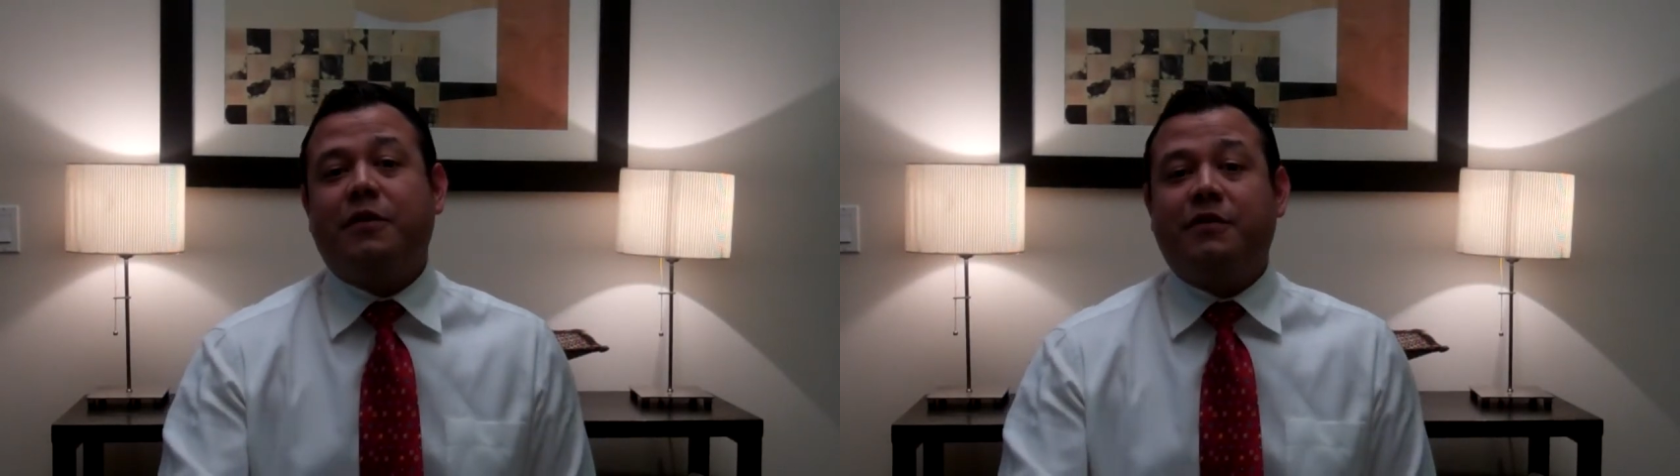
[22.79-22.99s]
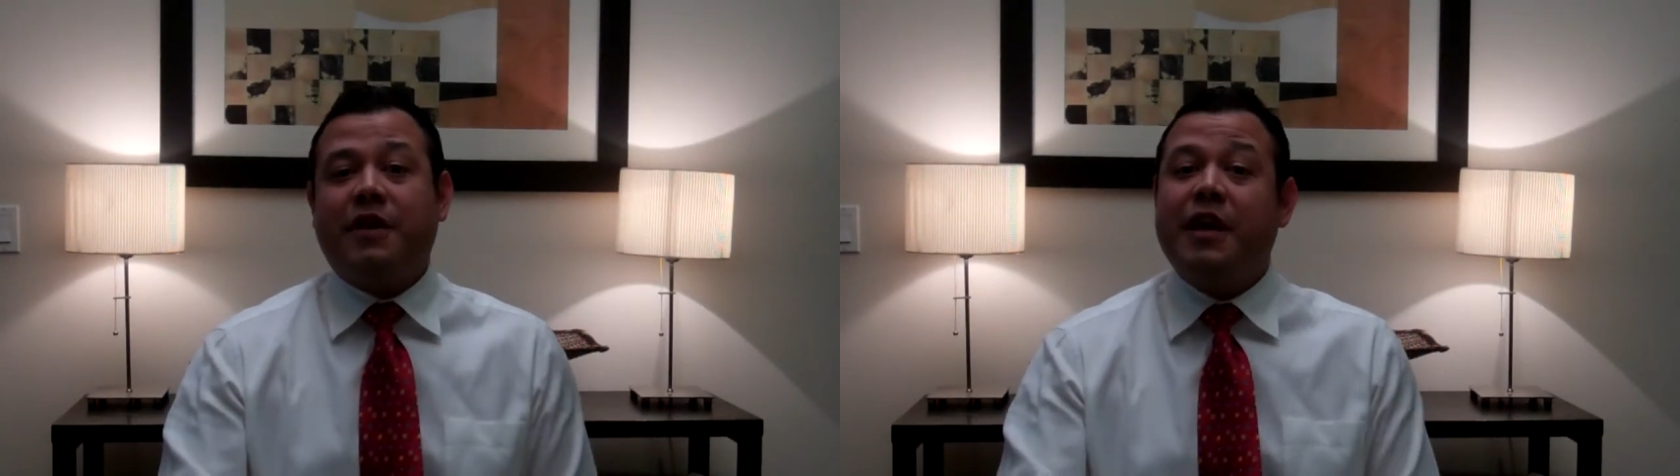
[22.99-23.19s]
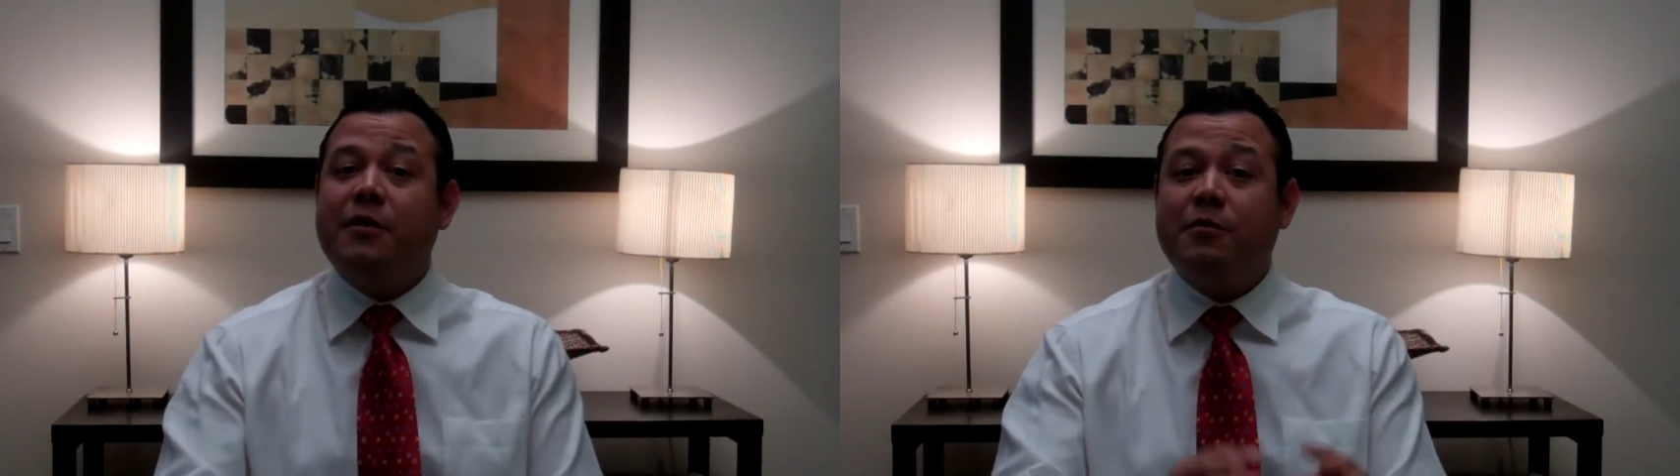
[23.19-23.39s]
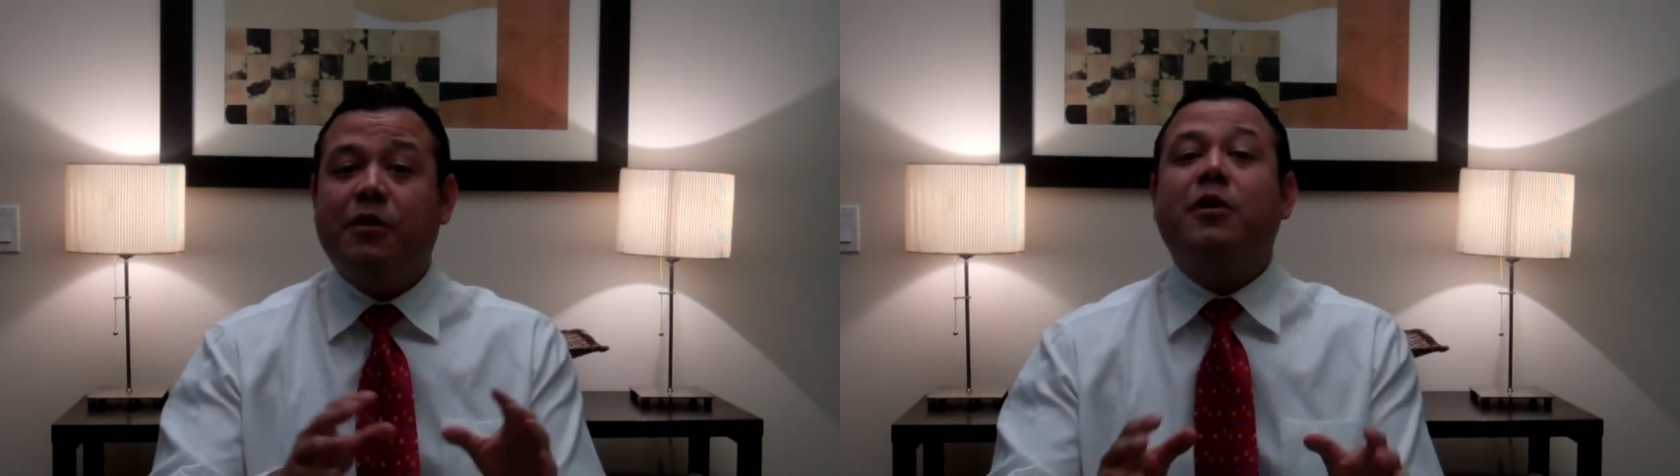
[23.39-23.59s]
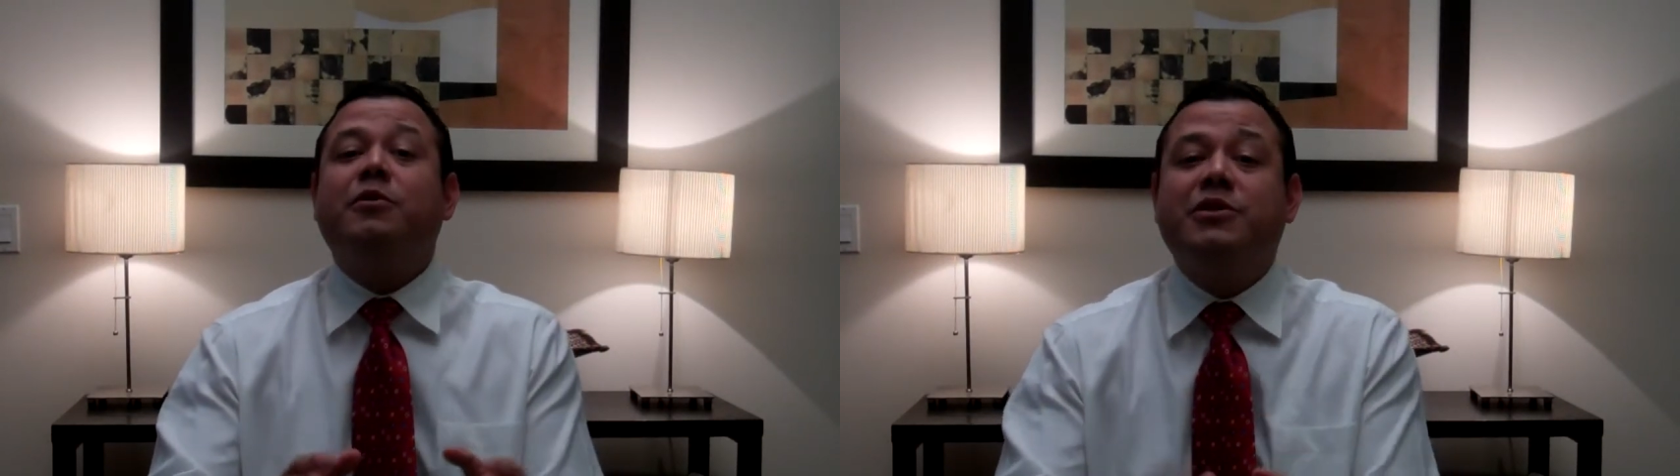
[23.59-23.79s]
Thursday,
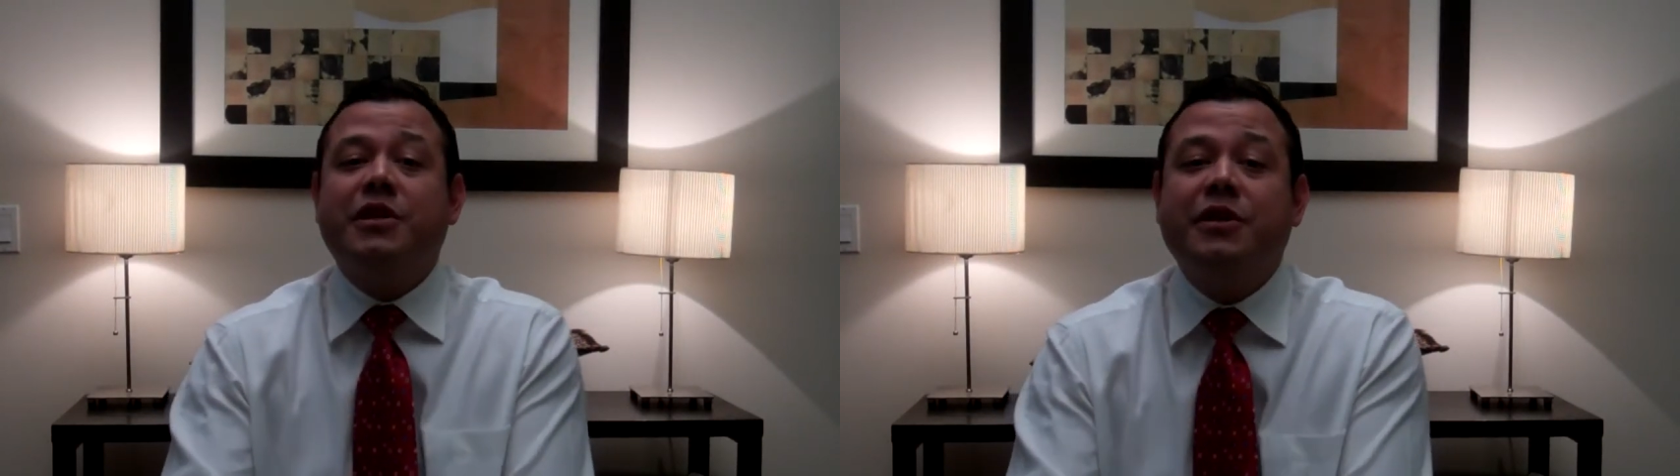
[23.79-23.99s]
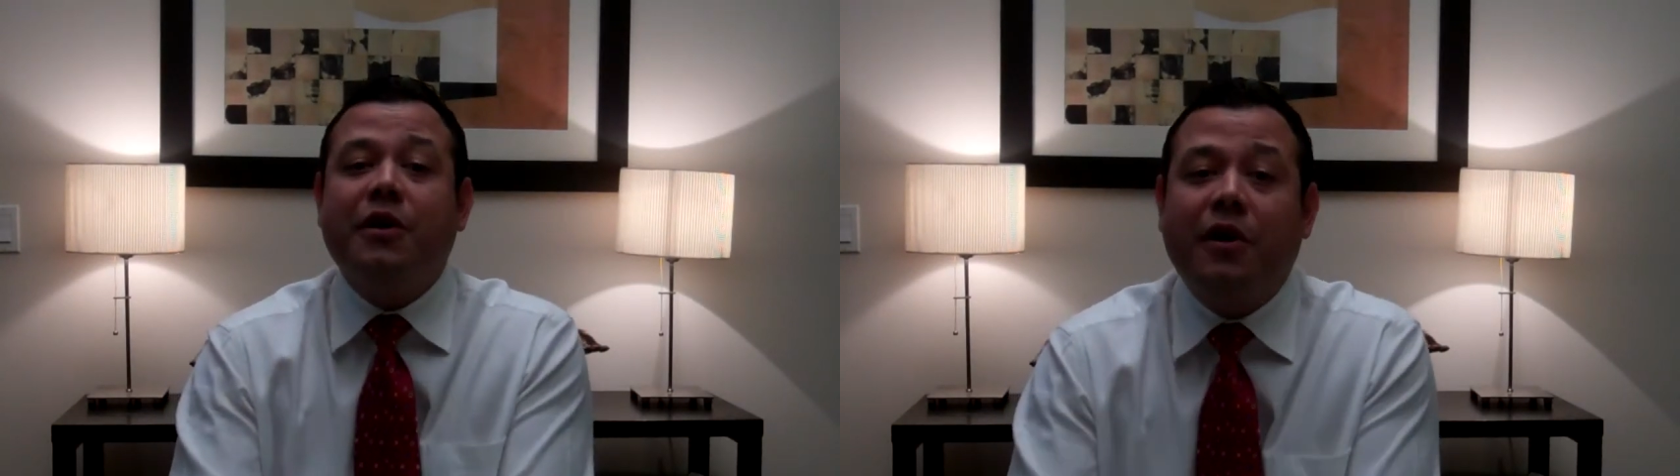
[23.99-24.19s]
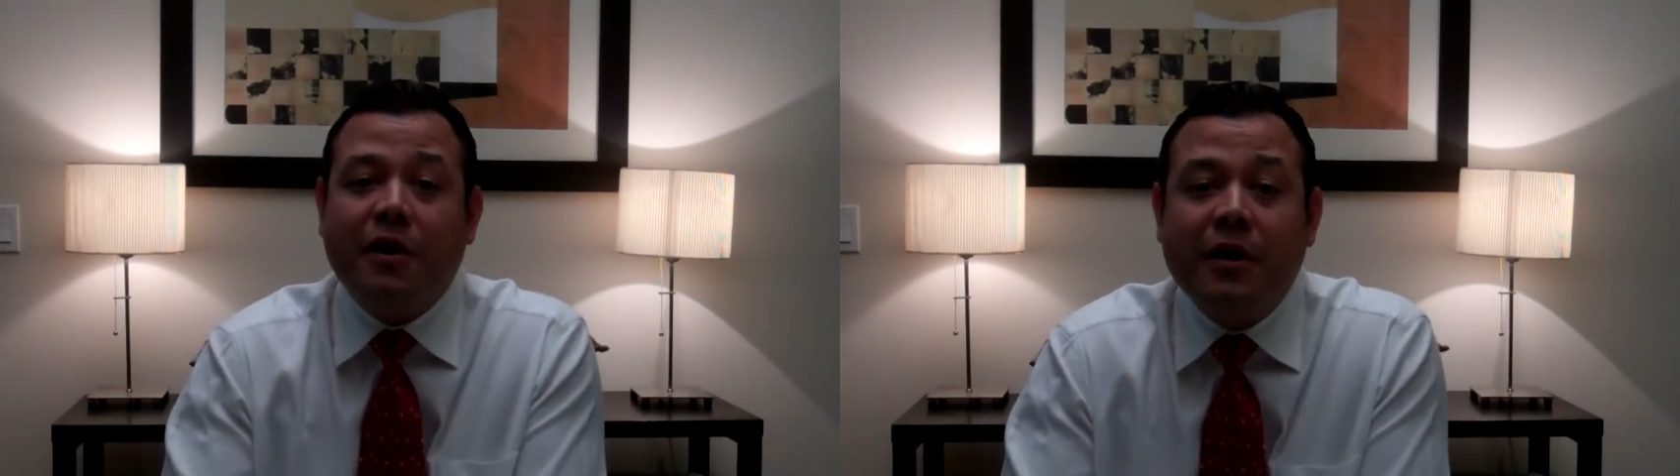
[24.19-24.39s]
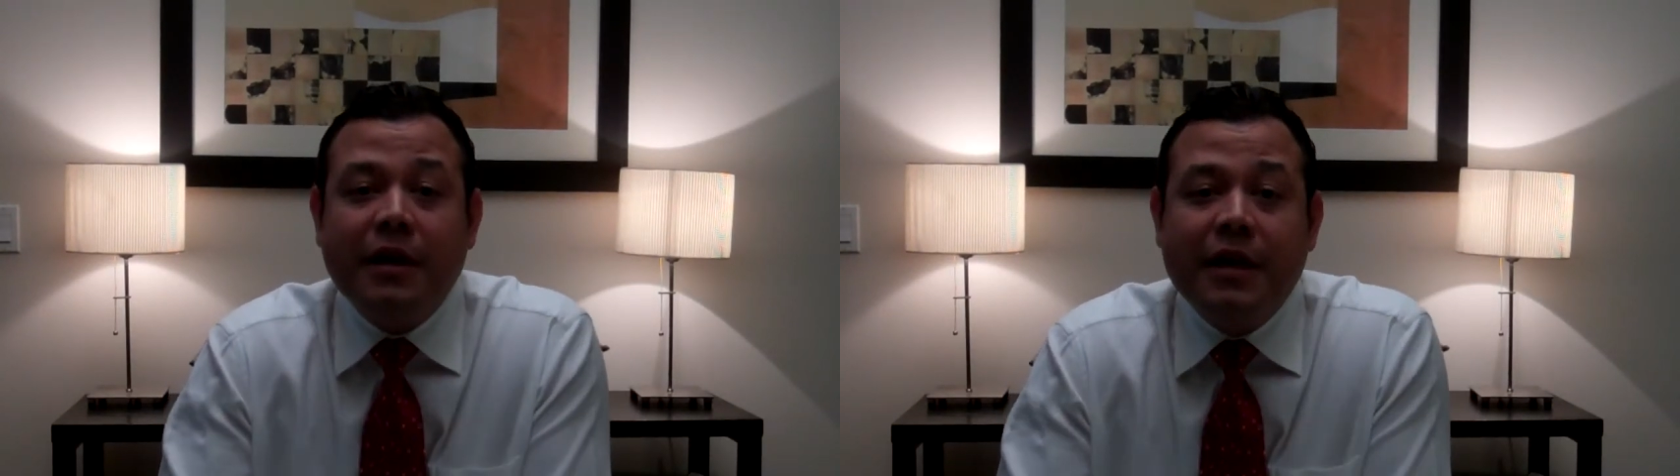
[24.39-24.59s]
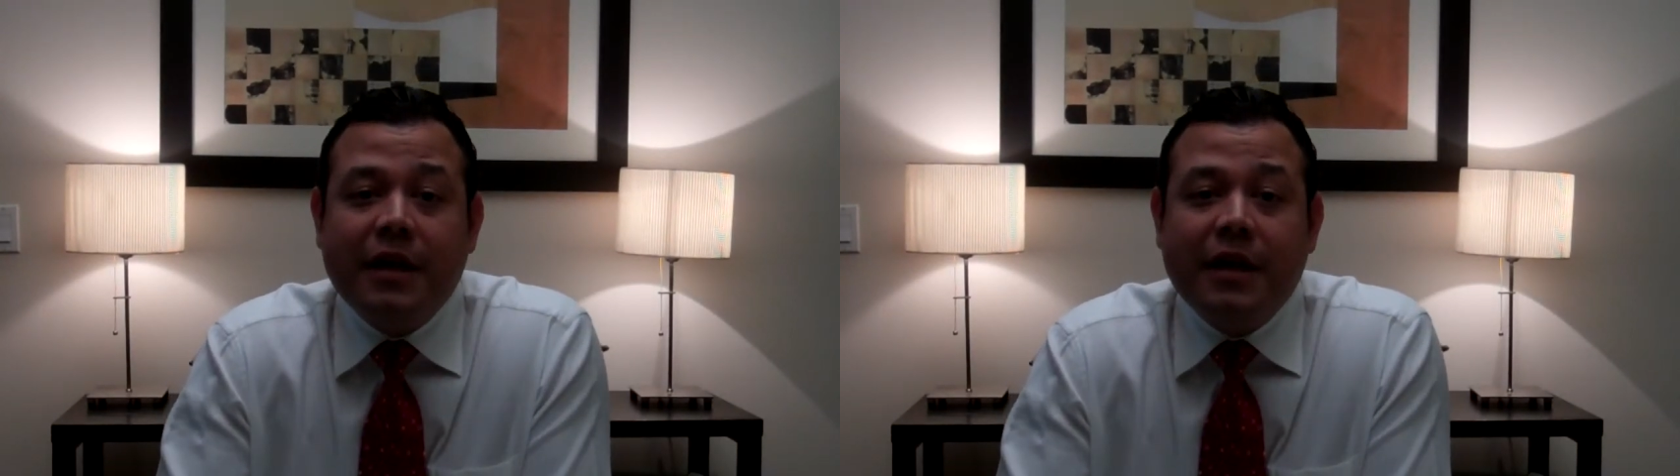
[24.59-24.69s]
we're hosting our